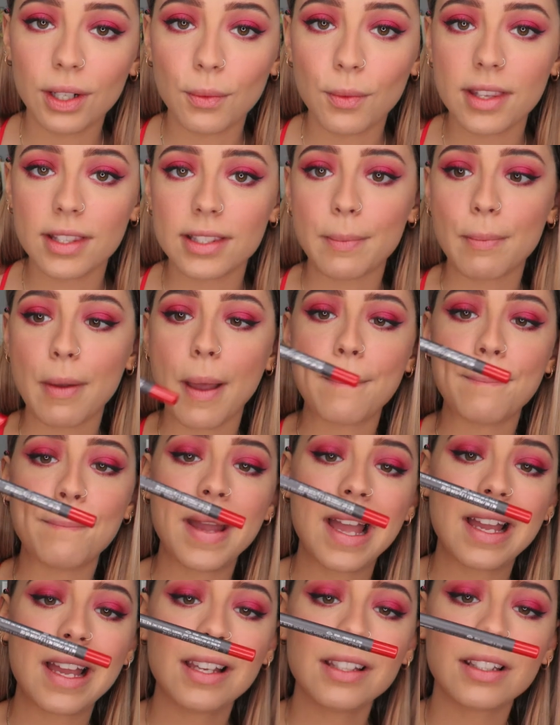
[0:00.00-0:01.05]
go in with some
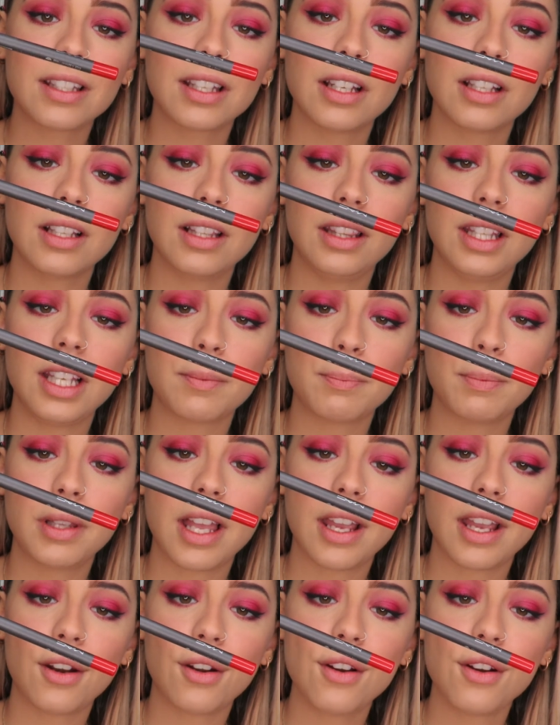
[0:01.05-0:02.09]
MAC lip
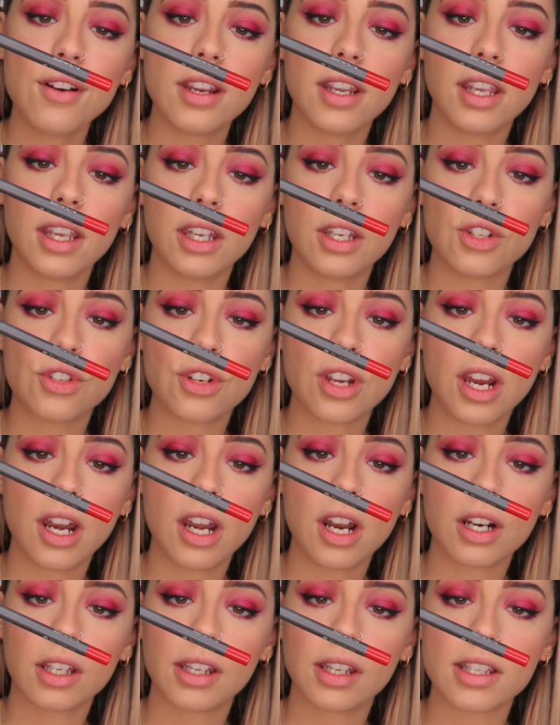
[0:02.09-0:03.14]
liner in
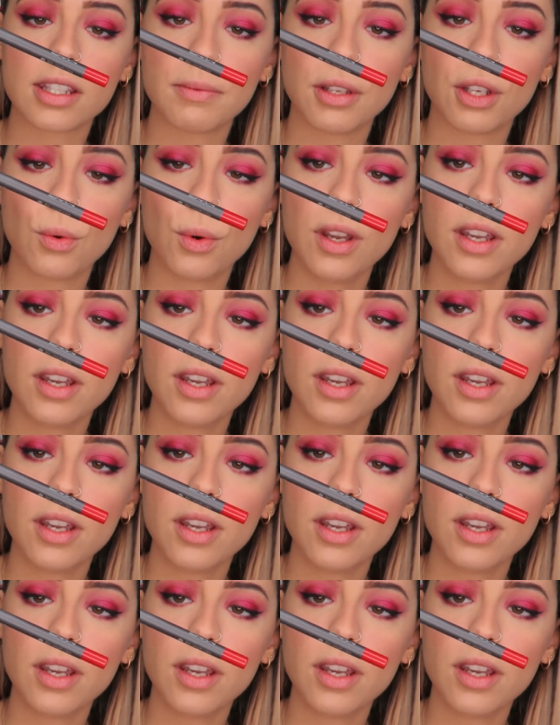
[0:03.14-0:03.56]
shade Kiss Me